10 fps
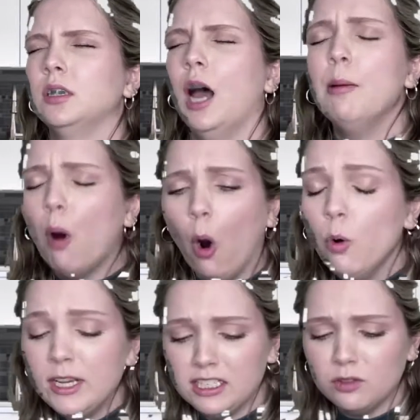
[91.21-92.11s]
I'm
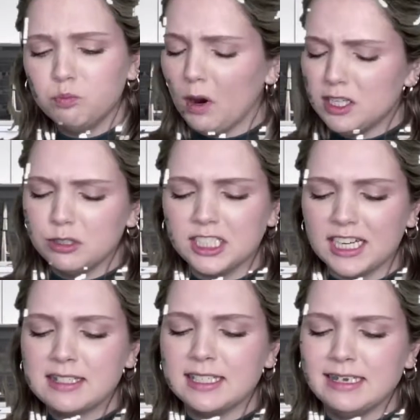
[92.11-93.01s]
always the one who
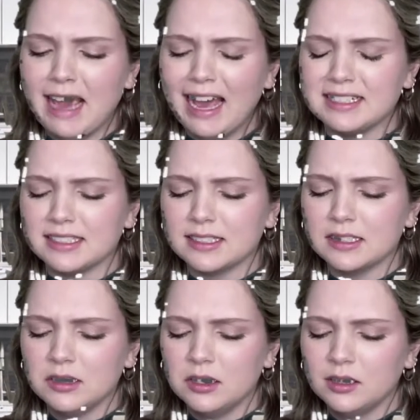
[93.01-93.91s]
says yes.
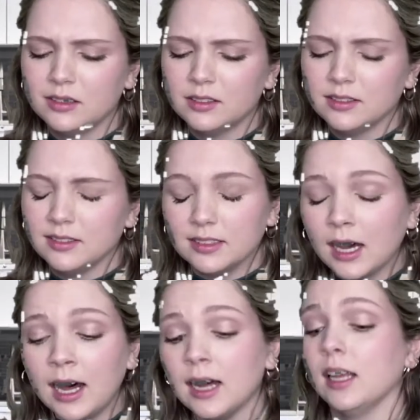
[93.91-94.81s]

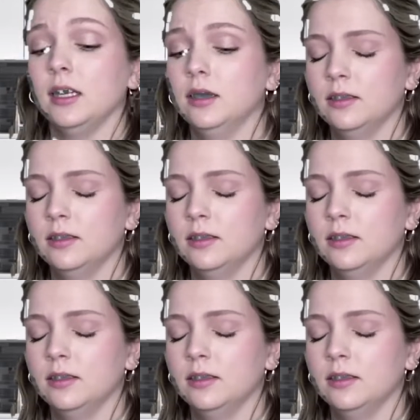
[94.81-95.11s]
God.